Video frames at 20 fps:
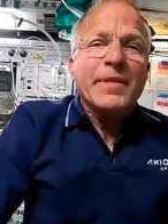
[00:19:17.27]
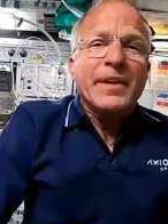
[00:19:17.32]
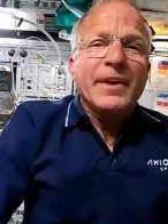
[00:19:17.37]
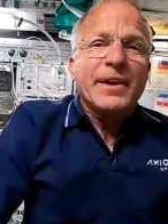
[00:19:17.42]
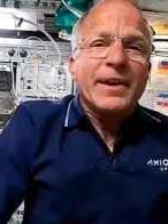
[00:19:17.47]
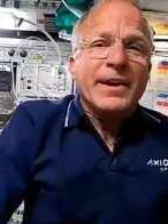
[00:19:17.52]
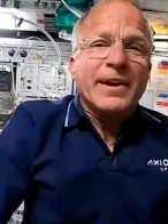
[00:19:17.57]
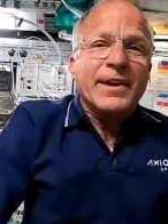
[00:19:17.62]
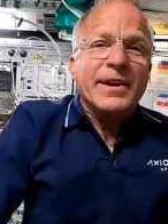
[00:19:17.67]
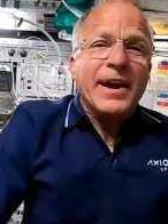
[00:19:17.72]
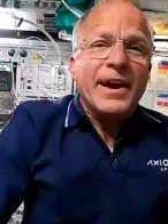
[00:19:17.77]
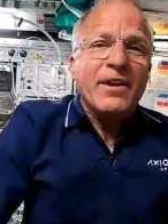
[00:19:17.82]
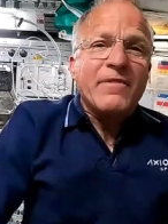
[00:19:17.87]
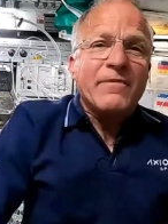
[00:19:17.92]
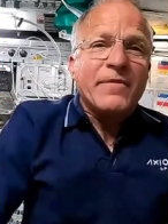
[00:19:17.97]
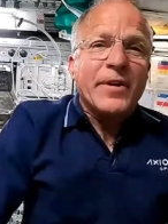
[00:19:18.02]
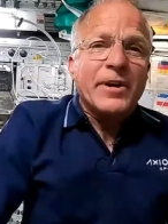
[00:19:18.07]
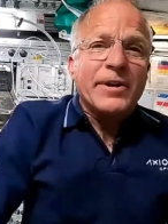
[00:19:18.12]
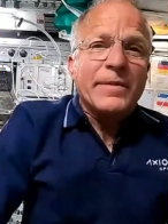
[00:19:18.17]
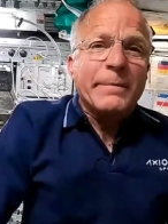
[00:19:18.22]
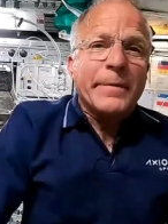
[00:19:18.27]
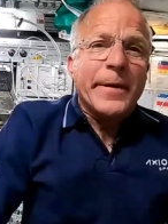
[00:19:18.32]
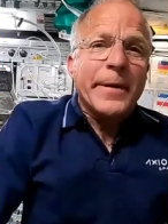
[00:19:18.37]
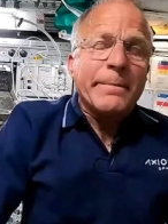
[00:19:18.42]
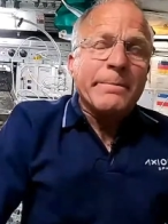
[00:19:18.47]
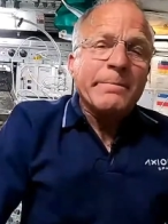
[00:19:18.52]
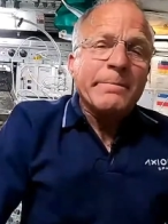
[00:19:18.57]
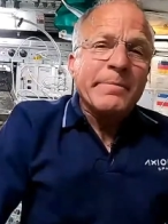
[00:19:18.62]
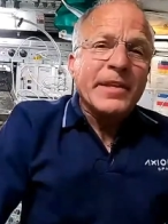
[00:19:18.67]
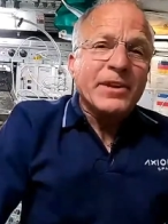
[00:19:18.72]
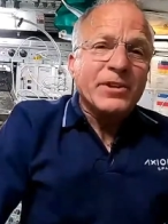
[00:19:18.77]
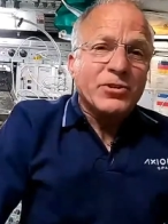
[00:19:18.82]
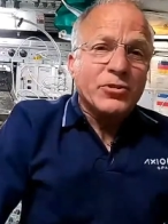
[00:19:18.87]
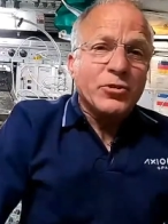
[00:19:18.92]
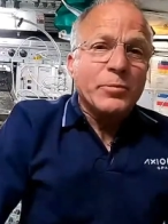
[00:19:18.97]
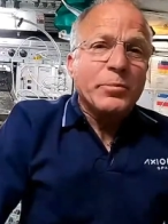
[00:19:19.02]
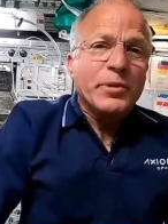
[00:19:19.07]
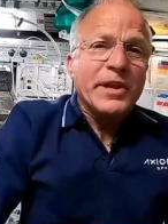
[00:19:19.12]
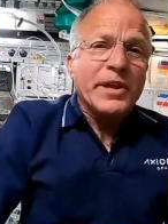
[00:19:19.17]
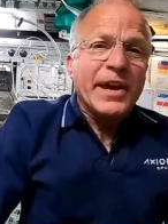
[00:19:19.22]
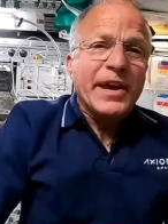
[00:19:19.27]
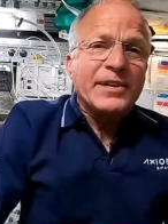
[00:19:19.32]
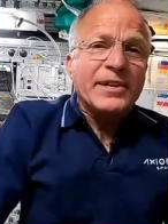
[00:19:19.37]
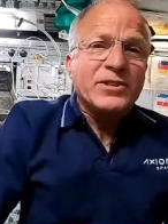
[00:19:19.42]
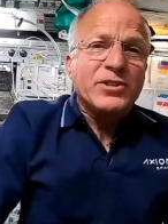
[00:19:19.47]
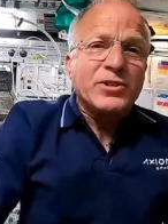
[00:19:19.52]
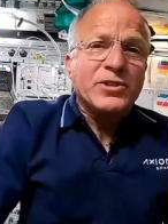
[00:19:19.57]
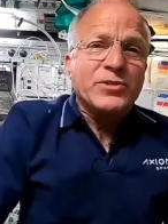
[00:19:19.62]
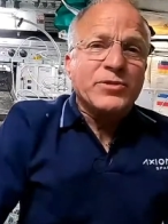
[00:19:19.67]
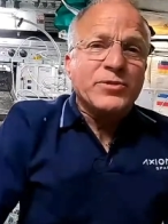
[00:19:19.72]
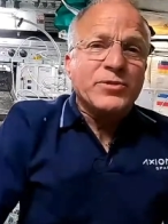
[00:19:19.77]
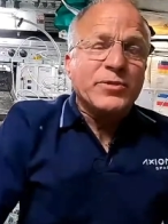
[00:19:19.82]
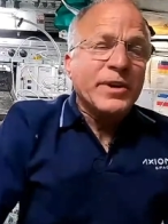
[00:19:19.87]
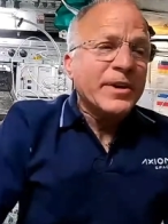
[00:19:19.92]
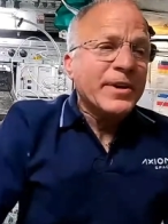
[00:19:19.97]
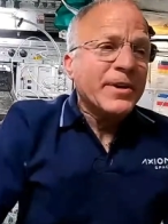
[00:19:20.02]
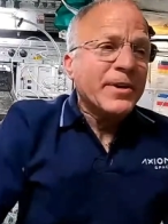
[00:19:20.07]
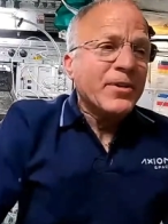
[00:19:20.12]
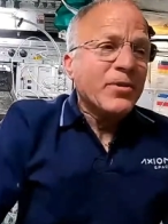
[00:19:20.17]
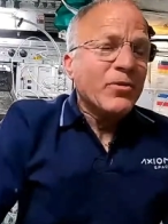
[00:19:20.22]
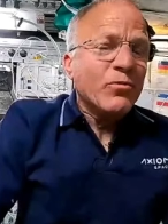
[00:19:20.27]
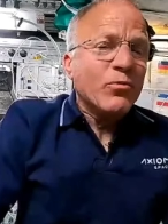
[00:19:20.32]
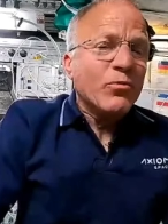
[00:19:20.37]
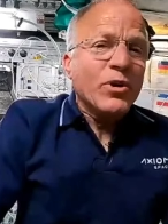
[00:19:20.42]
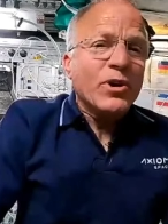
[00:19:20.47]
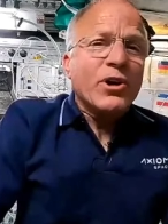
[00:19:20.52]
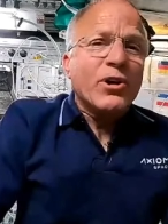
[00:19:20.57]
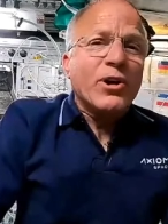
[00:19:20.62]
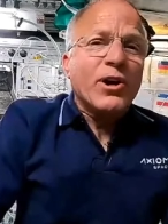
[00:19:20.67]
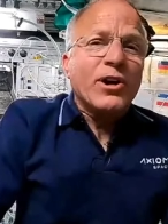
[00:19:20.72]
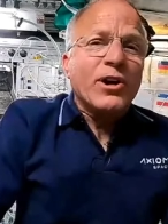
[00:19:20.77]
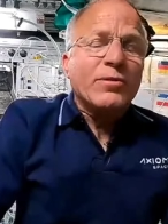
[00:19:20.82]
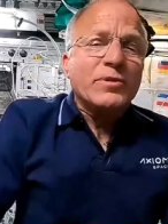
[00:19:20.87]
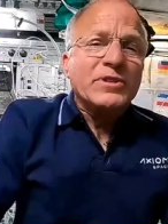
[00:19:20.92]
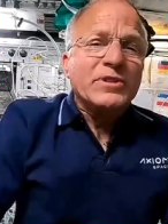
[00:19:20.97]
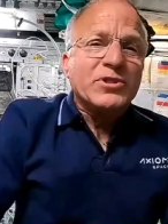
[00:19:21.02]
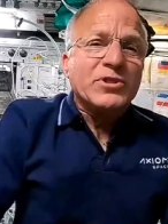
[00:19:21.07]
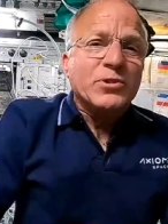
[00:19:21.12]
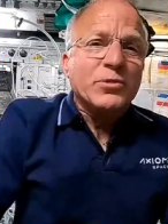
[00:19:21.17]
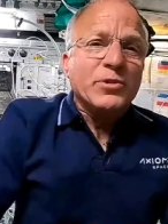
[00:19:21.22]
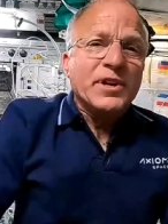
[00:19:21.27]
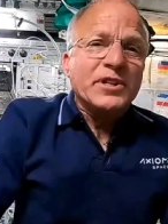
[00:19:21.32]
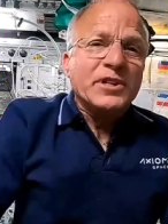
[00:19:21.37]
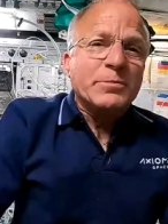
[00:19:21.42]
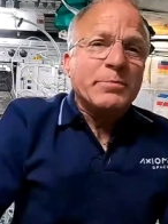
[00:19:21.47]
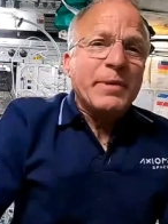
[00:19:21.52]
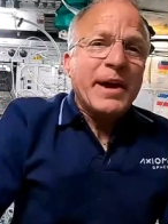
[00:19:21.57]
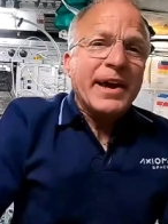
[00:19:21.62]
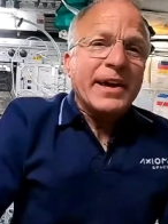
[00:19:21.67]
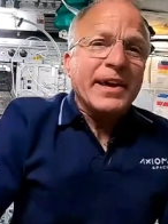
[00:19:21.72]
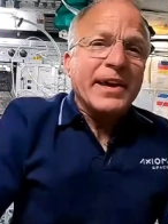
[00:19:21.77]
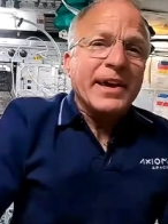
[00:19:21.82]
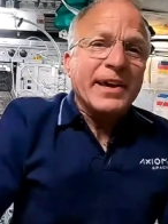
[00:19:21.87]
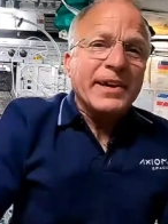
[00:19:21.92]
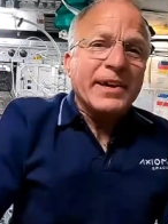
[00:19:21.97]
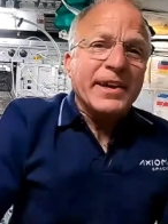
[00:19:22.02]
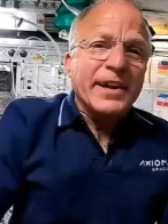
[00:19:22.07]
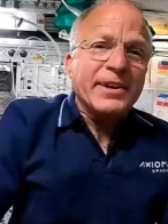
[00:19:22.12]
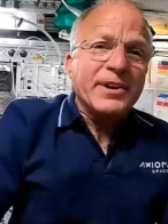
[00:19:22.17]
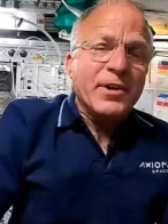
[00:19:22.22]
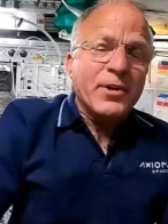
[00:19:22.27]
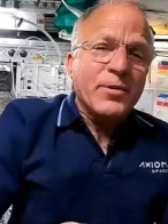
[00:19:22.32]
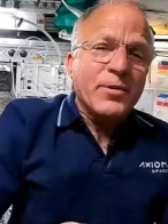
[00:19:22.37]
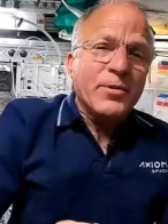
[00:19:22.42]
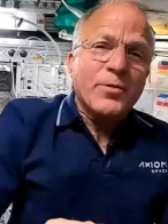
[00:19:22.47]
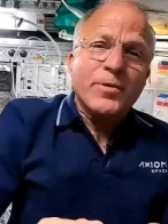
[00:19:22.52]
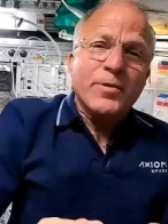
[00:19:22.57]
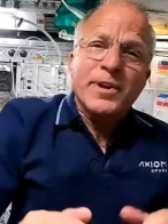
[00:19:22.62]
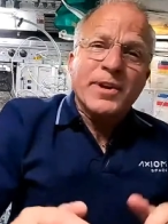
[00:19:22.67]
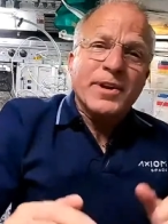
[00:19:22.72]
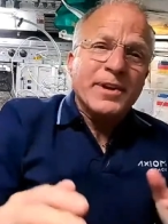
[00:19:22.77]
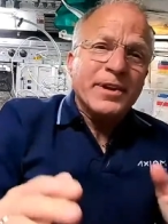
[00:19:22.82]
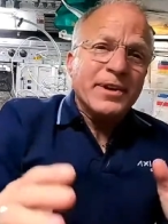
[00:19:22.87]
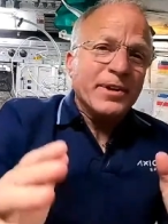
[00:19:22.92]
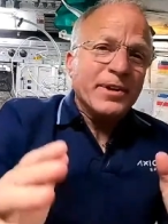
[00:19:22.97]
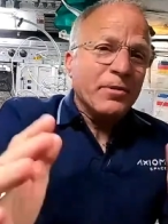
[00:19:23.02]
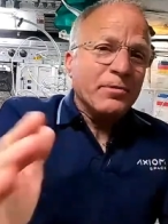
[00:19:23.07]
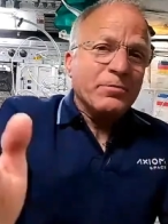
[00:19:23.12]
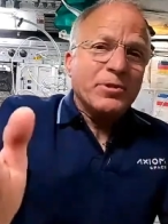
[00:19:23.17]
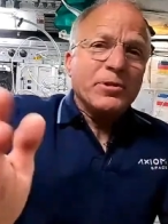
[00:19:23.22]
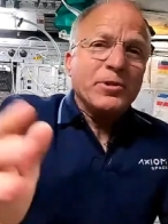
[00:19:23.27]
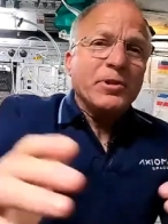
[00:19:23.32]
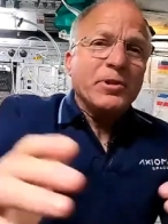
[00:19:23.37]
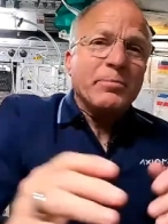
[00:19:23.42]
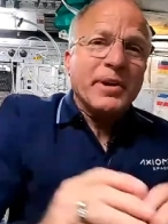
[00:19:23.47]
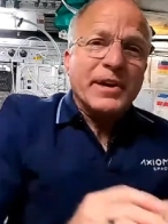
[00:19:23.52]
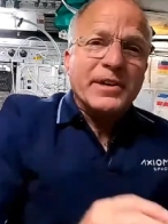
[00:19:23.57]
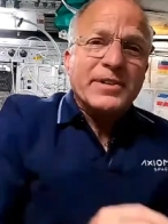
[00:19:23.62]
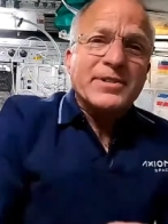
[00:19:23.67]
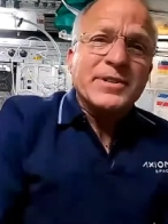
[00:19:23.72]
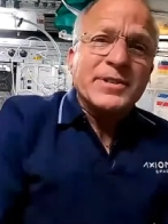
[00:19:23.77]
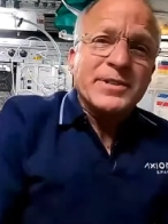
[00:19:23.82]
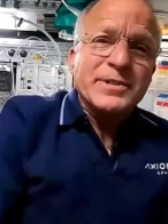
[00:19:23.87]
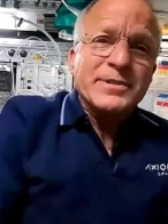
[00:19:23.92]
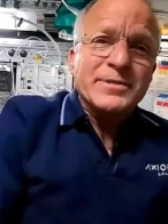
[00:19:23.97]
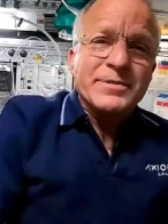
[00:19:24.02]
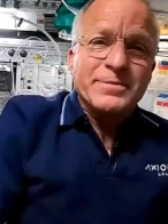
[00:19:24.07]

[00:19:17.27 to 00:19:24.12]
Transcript: Uh, have fun, but do plan to work hard when school gets back in and go go do your best.